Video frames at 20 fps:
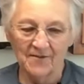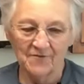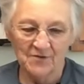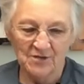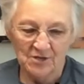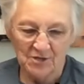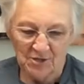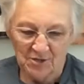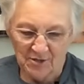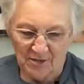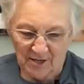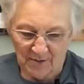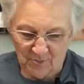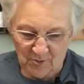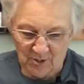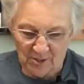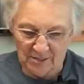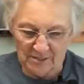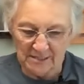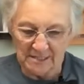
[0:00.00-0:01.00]
afternoon. I'm
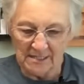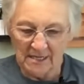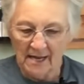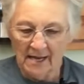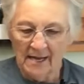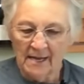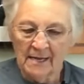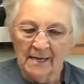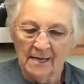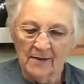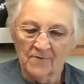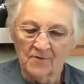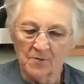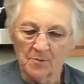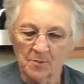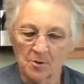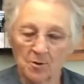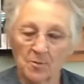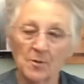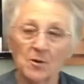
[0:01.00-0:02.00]
Rose
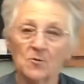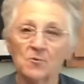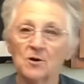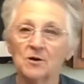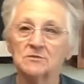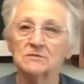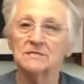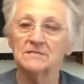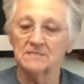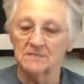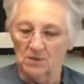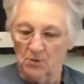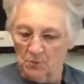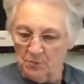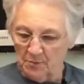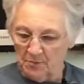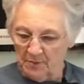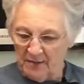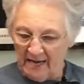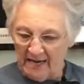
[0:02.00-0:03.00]
from Grandma Rose's
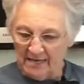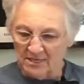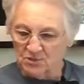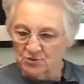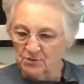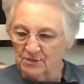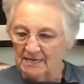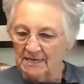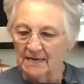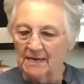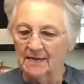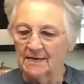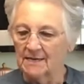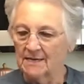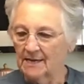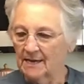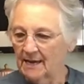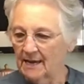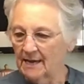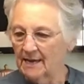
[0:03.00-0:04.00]
Open Pantry.
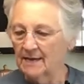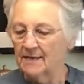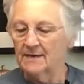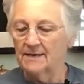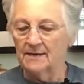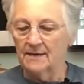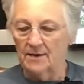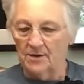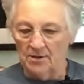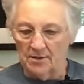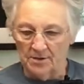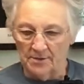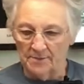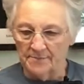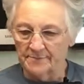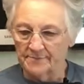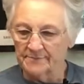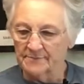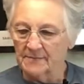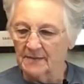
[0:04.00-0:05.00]
And uh,
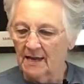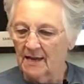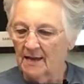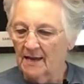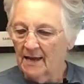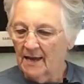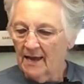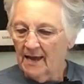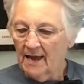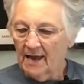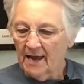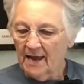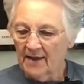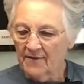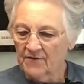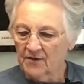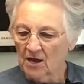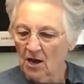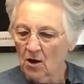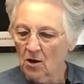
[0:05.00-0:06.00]

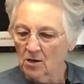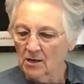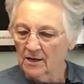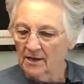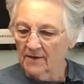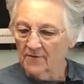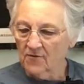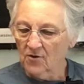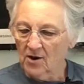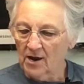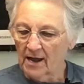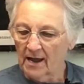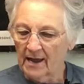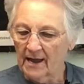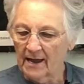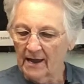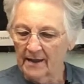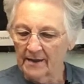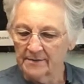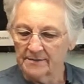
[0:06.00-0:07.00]
have y'all ever
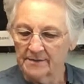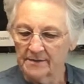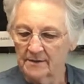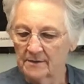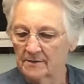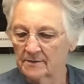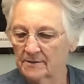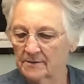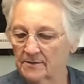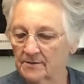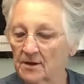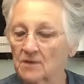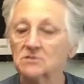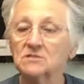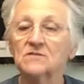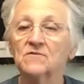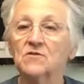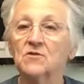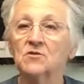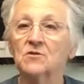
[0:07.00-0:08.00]
had,
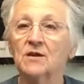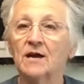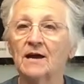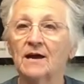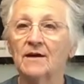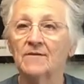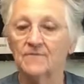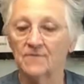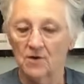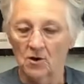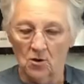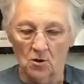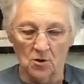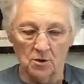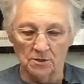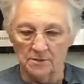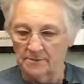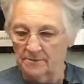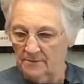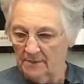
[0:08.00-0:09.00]
those of you that have
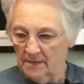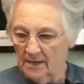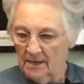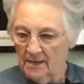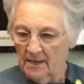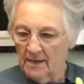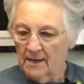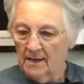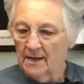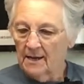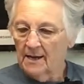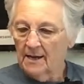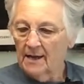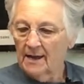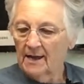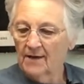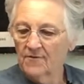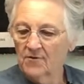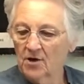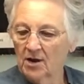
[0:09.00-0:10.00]
garden,
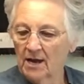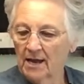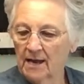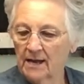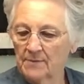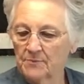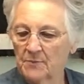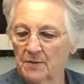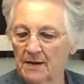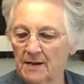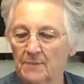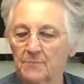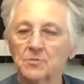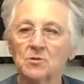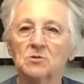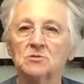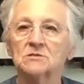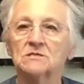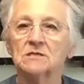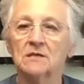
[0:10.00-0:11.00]
ever had
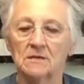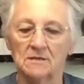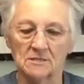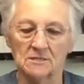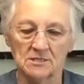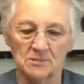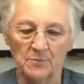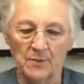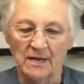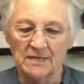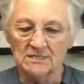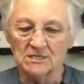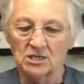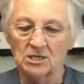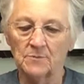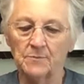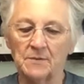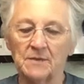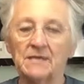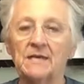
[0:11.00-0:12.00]
peppers,
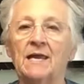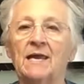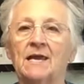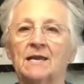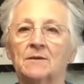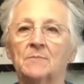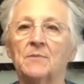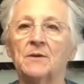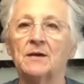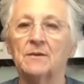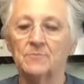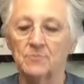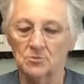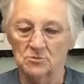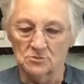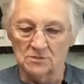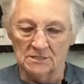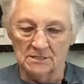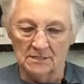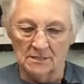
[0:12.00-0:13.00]
especially banana
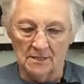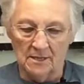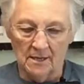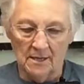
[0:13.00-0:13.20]
peppers,